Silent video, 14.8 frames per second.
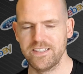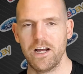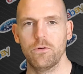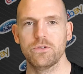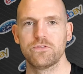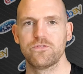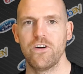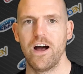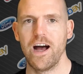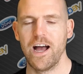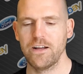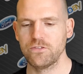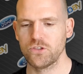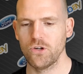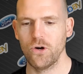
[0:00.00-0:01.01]
I was
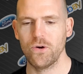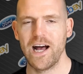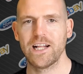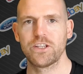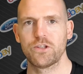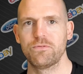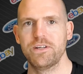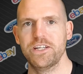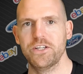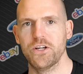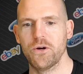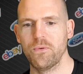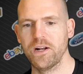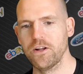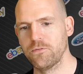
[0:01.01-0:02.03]
5, so I had 3
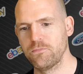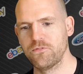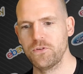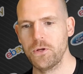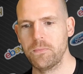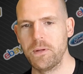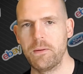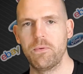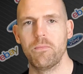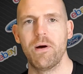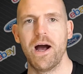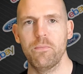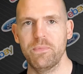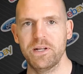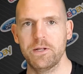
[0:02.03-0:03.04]
years when a few people
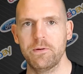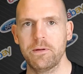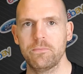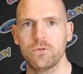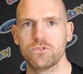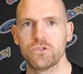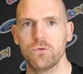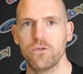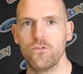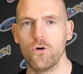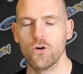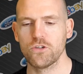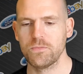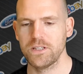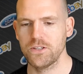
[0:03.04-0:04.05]
might have been able to
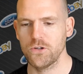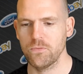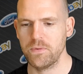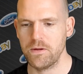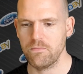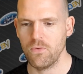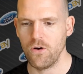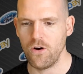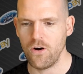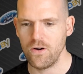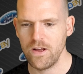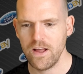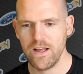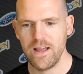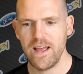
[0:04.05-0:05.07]
afford them a little bit
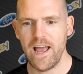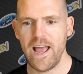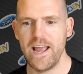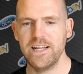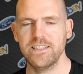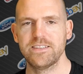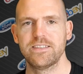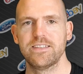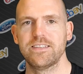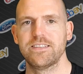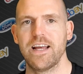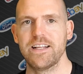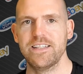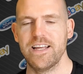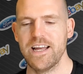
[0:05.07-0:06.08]
more. 8 to
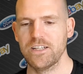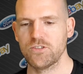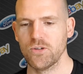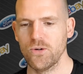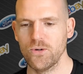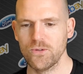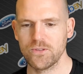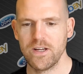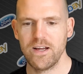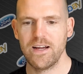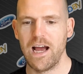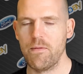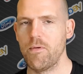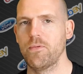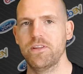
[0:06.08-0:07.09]
10 years old.
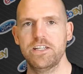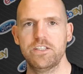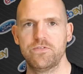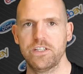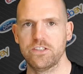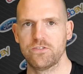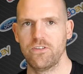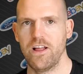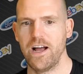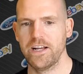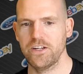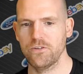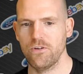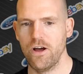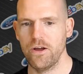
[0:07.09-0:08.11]
I remember these things
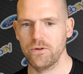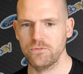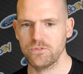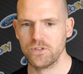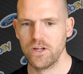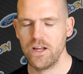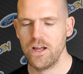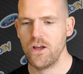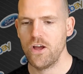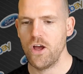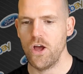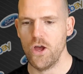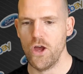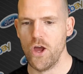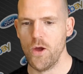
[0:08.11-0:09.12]
flying around,
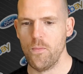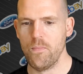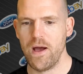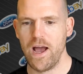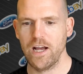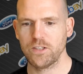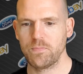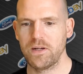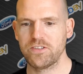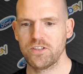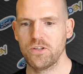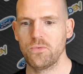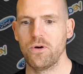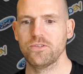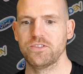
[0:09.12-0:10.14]
especially
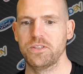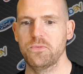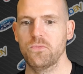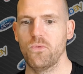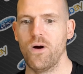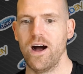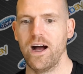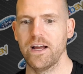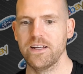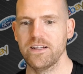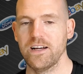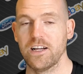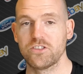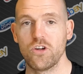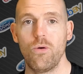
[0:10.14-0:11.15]
the ones in white.
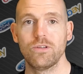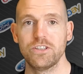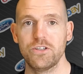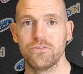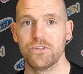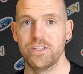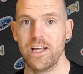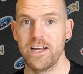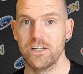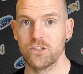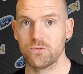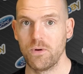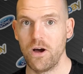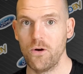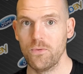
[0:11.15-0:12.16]
I saw one the other day
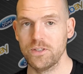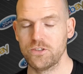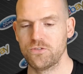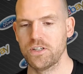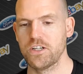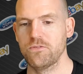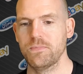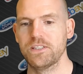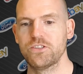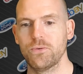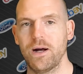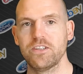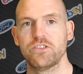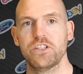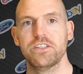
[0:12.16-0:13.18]
as well, which triggered me to
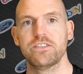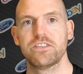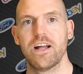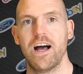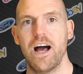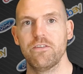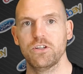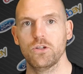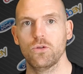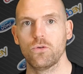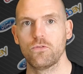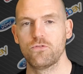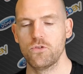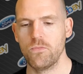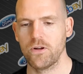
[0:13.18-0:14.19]
actually start having a
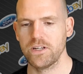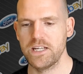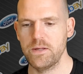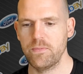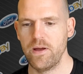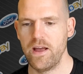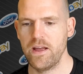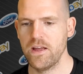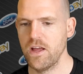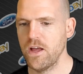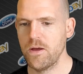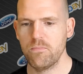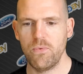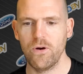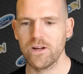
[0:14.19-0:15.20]
look for them on eBay.
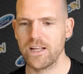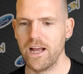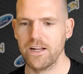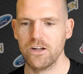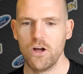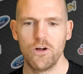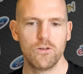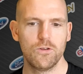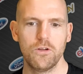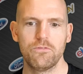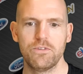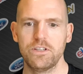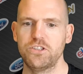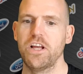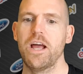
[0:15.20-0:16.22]
But again, love
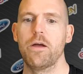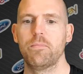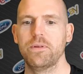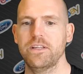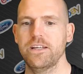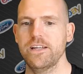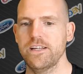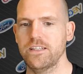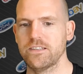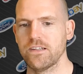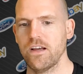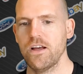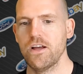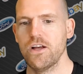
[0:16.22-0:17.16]
the shape of these.